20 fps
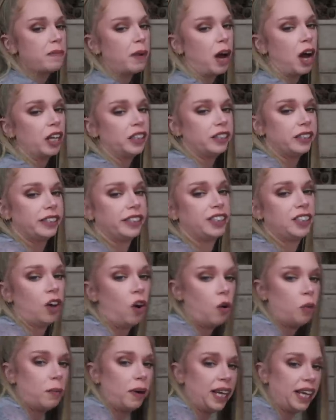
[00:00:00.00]
I bought
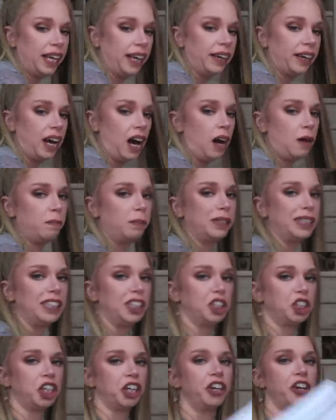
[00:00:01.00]
so many
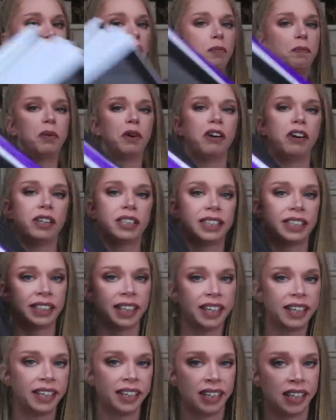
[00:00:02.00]
composition notebooks,
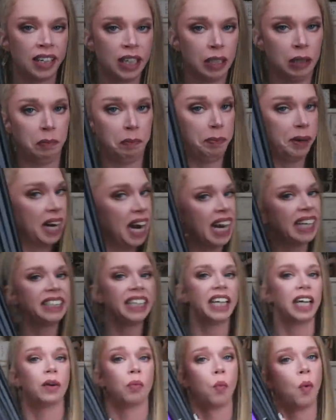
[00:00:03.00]
but I
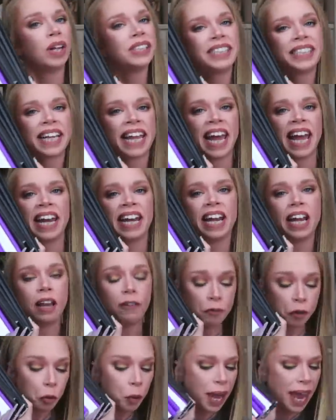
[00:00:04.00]
did. Once again,
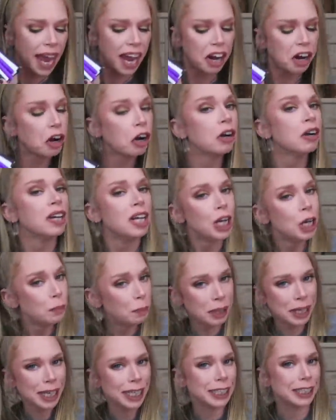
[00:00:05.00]
if you care,
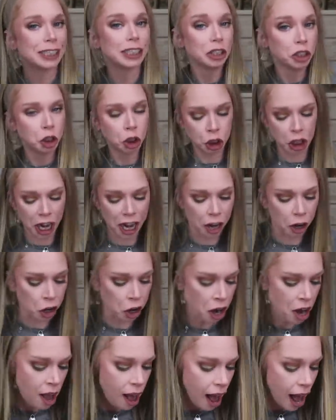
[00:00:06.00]
please
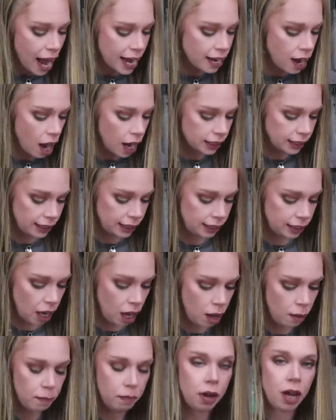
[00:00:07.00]
share. I got
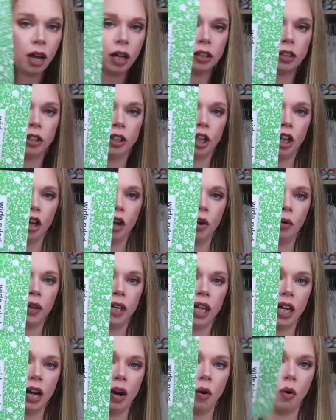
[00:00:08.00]
some, you know,
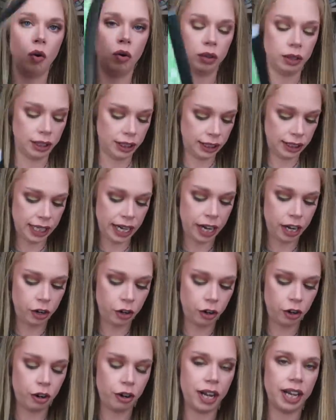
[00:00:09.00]
ye old
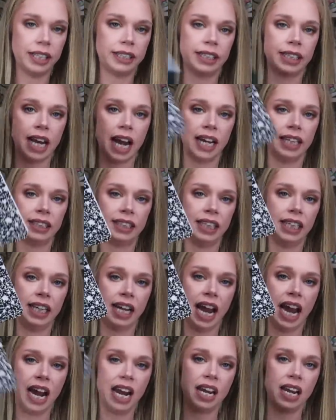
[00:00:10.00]
standard, it's
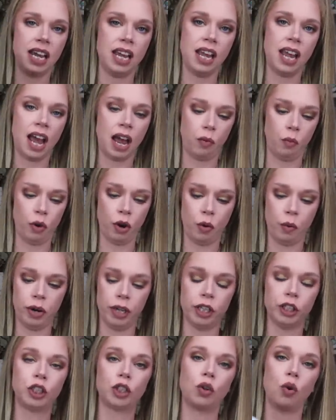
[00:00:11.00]
nineteen eighty and we're
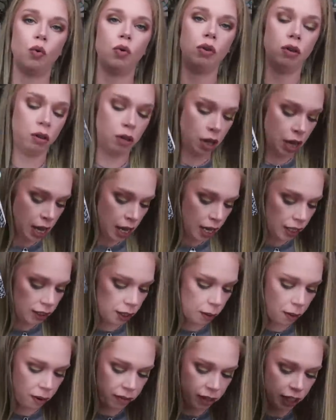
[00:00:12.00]
going to school.
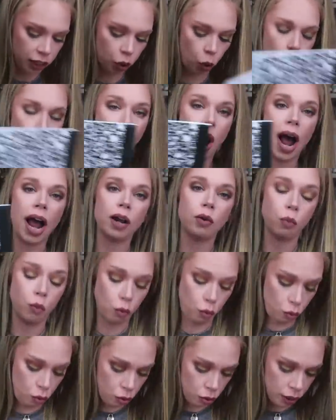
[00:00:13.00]
Some of these are wide
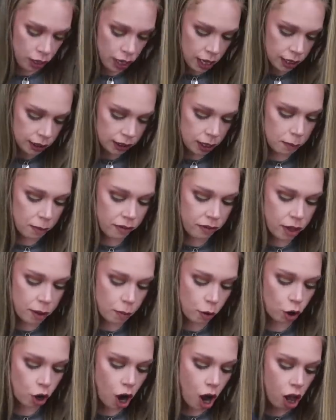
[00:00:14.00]
ruled, some of
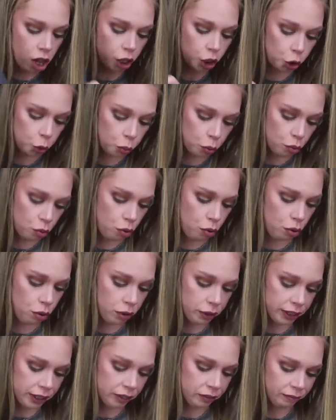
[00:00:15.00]
them are college
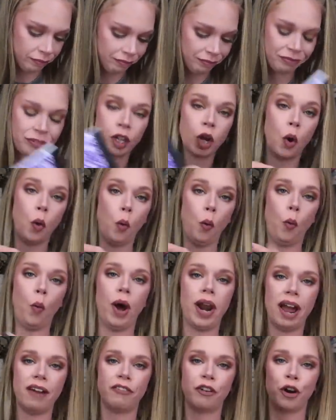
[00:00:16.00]
ruled,
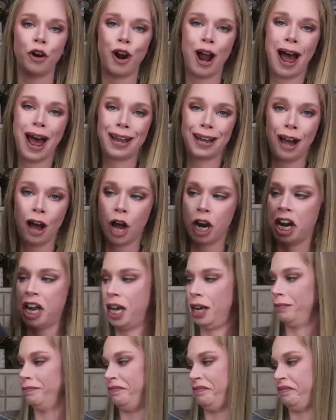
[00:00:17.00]
whatever. I got
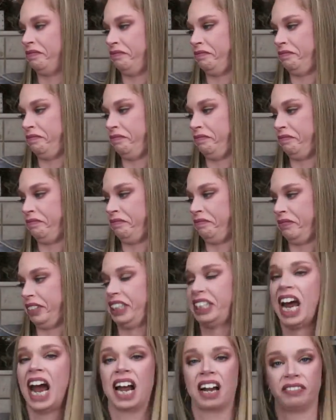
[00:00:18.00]
a
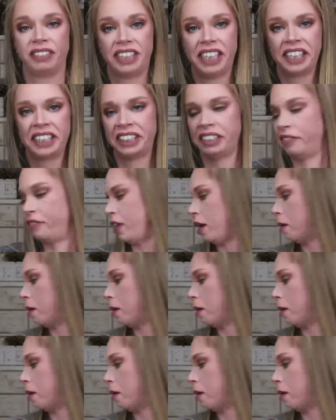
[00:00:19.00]
stack of six of